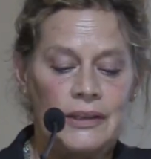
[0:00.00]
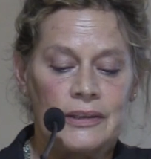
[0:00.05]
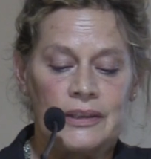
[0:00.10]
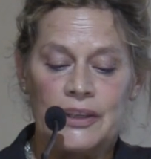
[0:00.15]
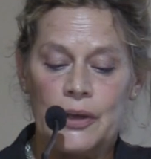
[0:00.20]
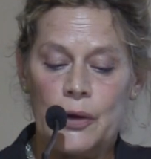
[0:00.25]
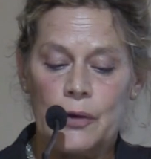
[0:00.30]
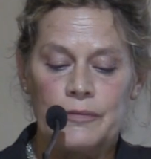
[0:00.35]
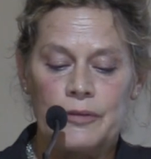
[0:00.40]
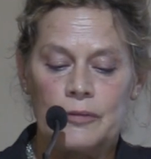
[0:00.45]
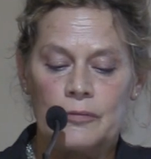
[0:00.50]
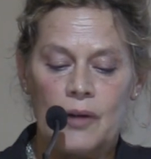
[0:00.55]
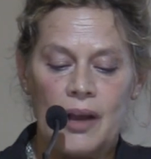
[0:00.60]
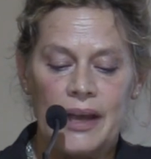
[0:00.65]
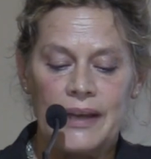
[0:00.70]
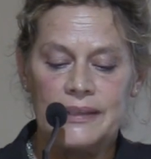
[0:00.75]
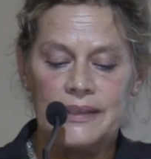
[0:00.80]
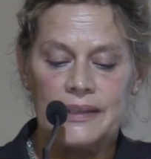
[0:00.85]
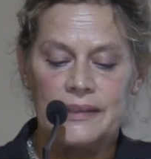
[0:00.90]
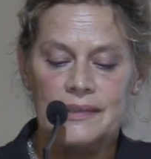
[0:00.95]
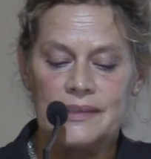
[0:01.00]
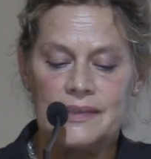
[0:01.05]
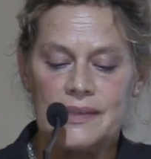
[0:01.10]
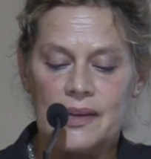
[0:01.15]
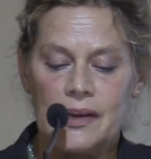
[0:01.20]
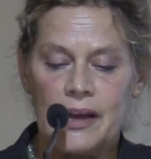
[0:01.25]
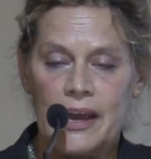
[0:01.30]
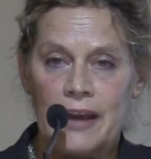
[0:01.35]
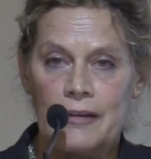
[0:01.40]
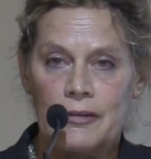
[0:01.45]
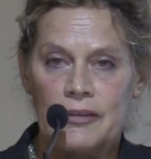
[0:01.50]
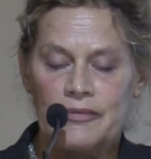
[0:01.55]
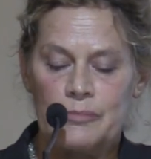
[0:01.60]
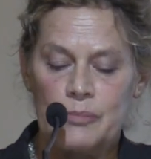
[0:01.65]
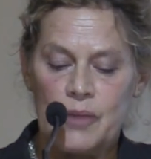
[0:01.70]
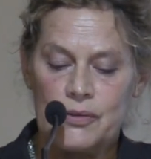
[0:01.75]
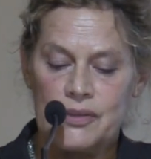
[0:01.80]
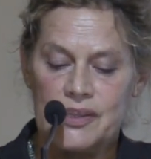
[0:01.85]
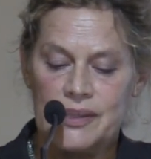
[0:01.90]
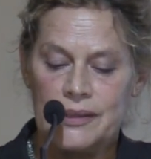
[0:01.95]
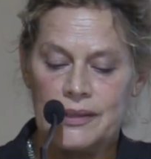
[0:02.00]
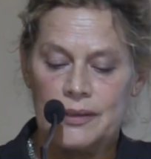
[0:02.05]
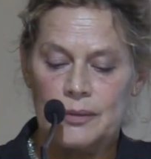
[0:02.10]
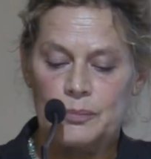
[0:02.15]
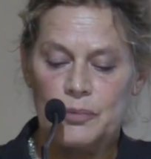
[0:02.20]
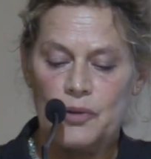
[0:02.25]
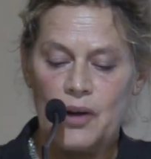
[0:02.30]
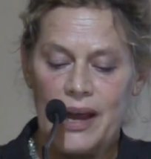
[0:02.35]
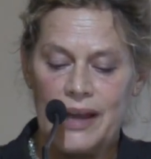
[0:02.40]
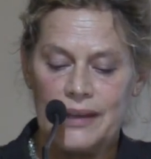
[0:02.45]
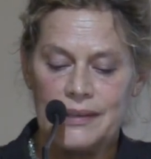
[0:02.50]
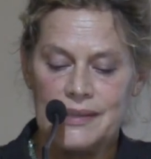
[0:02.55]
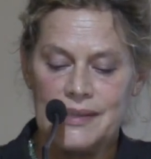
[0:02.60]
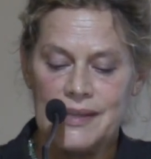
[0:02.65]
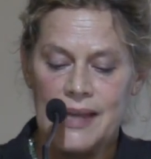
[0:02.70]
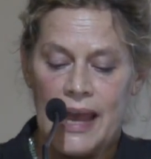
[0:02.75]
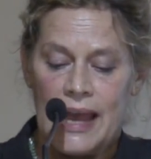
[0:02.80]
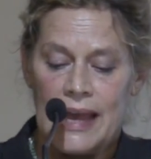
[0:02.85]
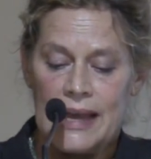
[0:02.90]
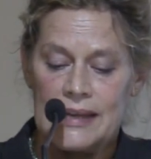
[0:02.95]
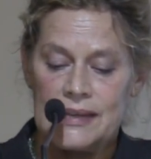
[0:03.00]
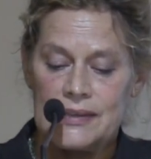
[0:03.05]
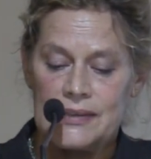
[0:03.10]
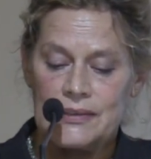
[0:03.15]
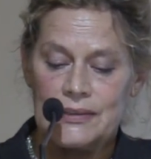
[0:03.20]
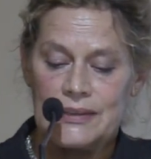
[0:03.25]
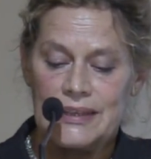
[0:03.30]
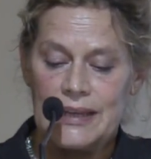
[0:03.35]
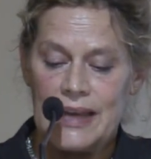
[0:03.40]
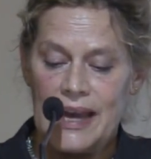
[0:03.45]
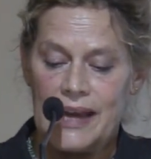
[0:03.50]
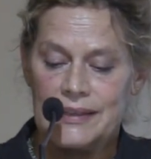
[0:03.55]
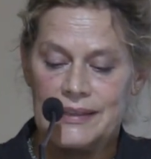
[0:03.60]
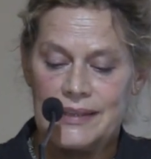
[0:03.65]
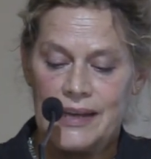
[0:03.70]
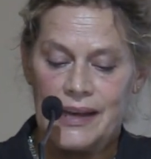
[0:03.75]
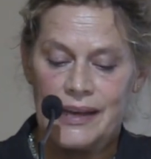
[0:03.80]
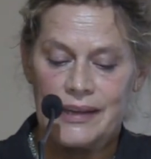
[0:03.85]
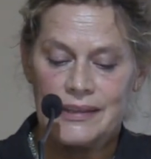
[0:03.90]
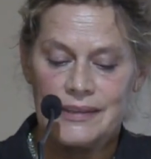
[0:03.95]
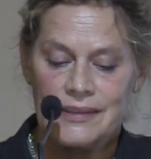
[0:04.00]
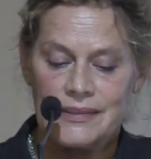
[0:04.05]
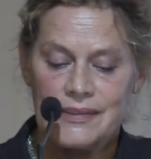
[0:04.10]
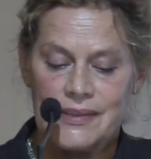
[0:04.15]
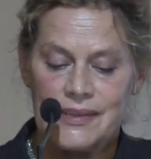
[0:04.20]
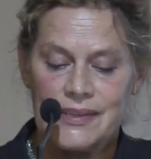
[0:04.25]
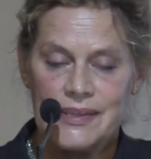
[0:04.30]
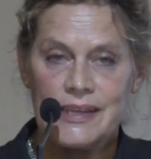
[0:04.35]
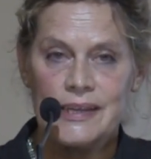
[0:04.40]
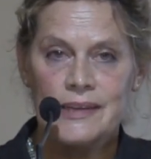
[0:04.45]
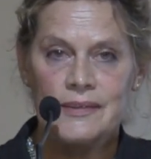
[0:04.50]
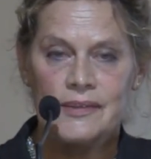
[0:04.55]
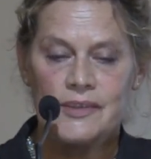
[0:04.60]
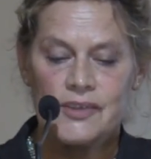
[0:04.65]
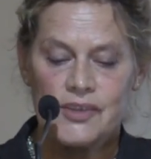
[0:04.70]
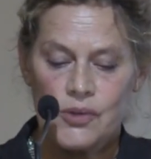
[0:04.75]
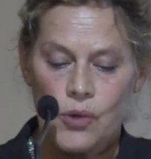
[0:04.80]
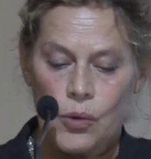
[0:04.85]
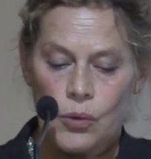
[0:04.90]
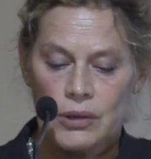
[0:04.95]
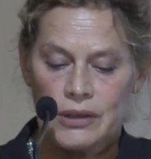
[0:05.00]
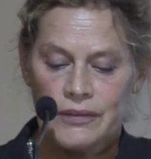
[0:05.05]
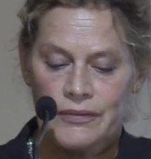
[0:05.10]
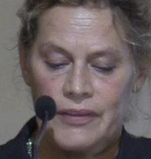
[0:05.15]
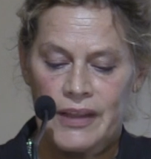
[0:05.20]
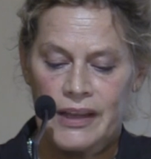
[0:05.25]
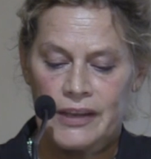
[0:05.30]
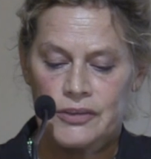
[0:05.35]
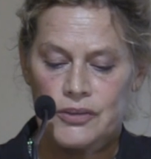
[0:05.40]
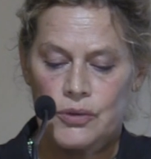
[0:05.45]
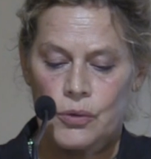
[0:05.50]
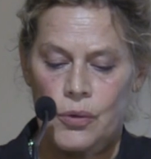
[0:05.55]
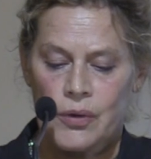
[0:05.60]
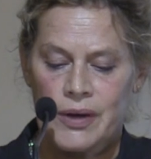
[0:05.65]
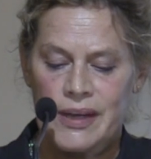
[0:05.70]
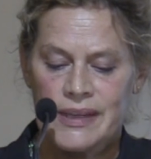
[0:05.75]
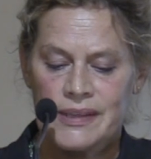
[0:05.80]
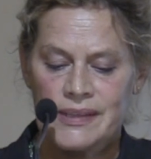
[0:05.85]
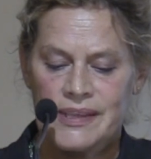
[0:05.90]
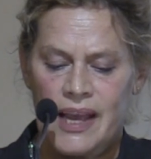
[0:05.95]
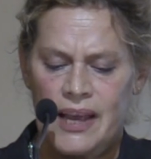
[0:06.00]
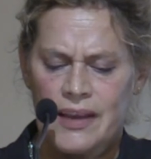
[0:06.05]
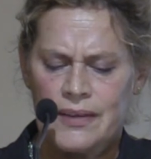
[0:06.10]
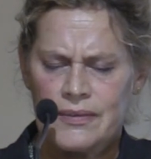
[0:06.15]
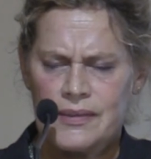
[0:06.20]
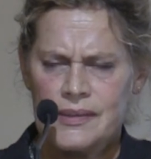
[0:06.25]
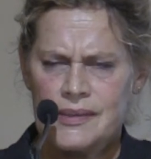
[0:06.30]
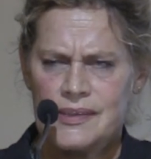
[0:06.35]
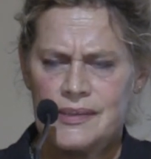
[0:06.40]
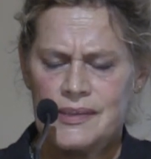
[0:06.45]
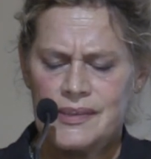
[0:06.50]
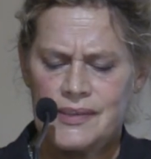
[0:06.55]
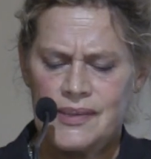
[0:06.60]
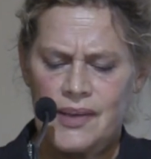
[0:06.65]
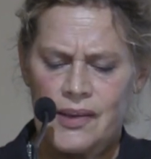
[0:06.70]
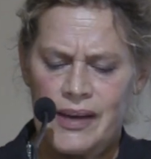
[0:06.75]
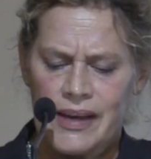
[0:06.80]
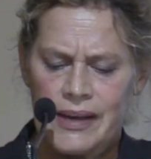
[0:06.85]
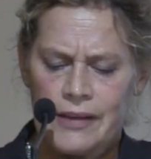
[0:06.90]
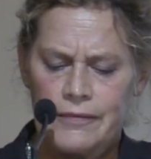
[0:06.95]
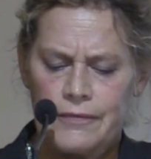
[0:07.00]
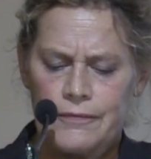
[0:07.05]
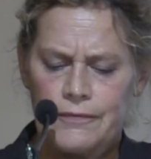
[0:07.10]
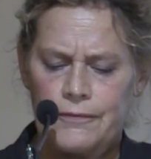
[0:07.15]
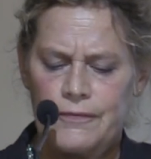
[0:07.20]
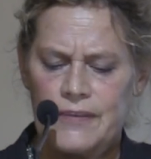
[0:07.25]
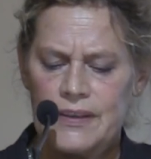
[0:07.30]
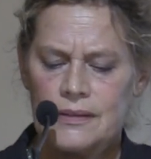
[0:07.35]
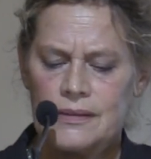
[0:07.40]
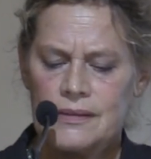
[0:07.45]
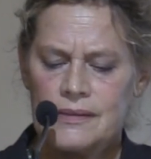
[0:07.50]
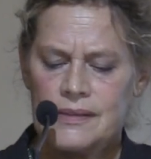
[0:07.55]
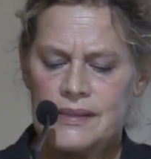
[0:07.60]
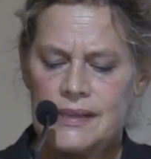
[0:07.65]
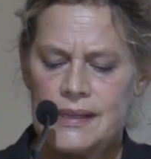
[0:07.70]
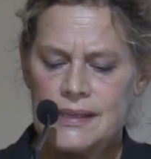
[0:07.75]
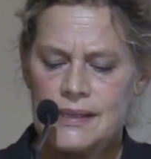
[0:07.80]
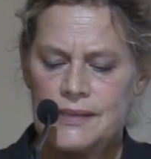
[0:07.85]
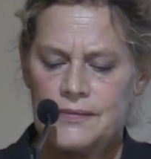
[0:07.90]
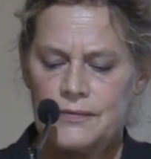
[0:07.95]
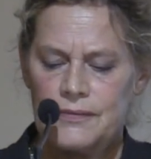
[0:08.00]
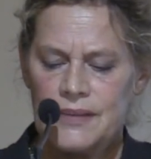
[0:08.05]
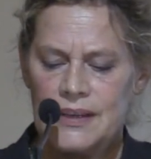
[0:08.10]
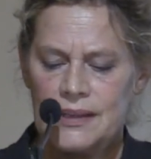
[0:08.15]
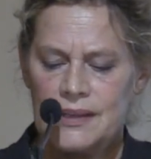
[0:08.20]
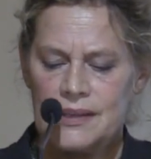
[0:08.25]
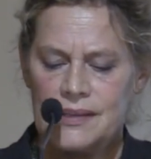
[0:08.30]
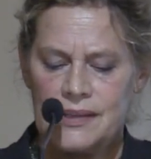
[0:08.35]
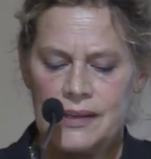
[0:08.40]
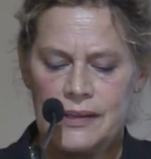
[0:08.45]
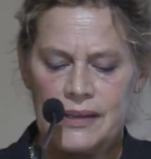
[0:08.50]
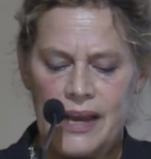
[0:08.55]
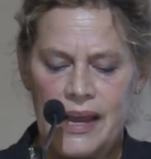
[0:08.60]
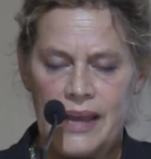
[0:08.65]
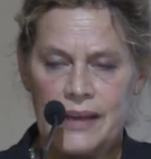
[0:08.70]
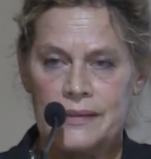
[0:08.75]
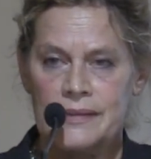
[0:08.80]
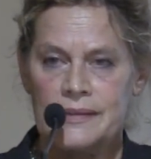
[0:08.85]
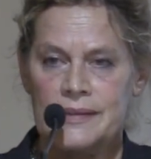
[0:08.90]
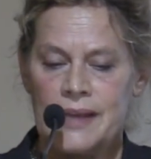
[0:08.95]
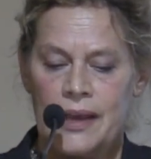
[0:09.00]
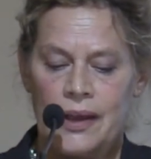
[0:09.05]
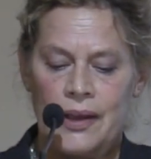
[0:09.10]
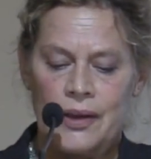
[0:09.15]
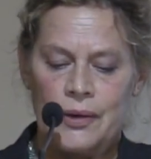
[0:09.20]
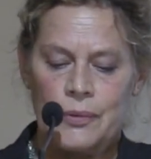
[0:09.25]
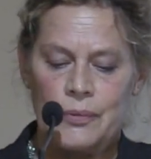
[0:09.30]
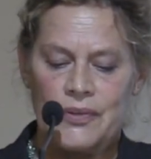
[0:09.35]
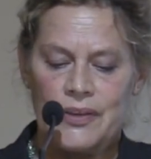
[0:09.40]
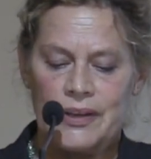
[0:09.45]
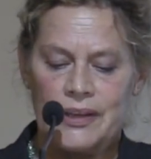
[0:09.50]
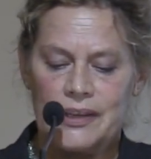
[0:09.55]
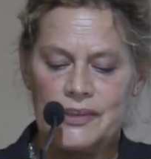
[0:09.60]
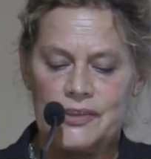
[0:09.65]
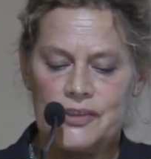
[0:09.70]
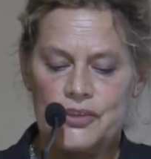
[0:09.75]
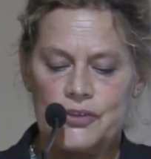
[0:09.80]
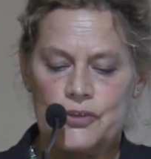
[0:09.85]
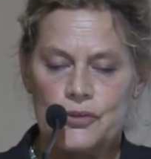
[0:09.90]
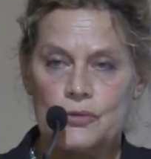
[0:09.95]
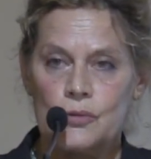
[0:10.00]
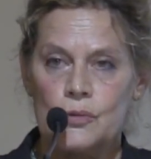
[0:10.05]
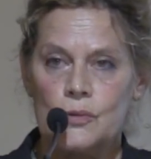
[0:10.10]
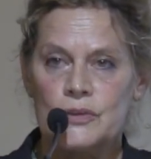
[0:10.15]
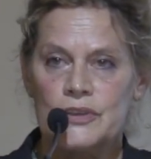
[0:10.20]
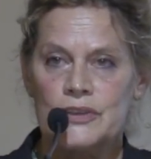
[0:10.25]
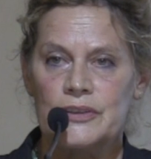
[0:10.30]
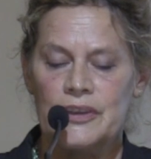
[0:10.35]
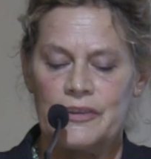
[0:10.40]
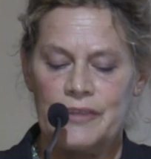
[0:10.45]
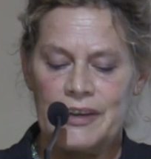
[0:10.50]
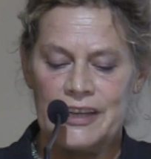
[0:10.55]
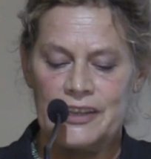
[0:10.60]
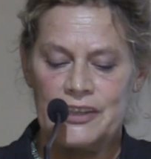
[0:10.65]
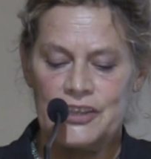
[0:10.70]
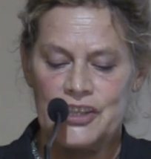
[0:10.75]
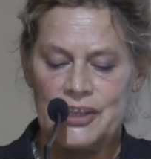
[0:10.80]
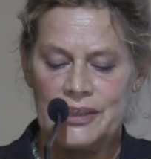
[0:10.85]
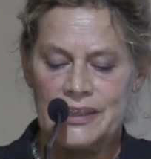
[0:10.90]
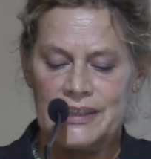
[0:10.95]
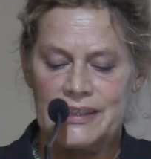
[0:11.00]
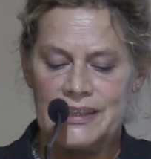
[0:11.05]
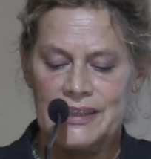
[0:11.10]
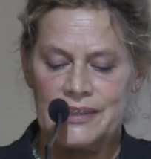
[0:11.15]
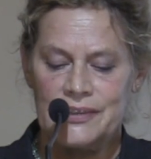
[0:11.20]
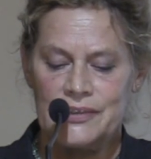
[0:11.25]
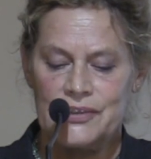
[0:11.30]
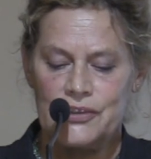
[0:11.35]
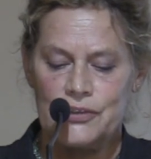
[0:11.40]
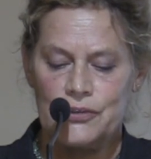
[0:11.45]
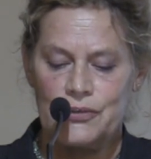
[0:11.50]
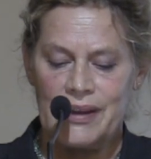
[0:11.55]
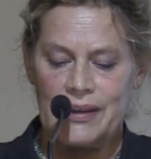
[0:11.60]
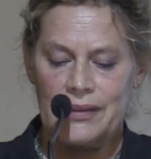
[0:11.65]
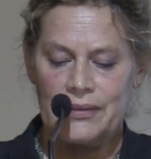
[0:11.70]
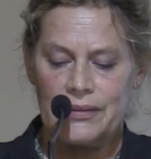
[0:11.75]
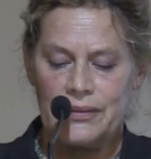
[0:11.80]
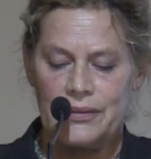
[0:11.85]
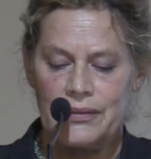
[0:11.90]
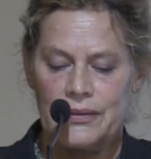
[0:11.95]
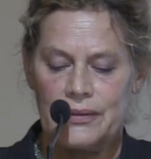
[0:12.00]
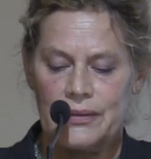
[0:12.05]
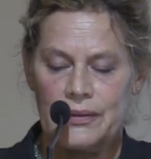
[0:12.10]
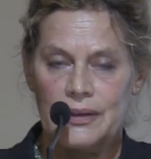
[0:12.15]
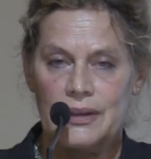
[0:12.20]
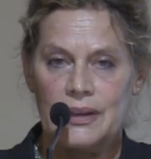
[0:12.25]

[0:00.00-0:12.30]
The overriding desire of most little brats is to get at and see the soul of their toys. This desire fills his fingers and nails with an extraordinary agility and strength.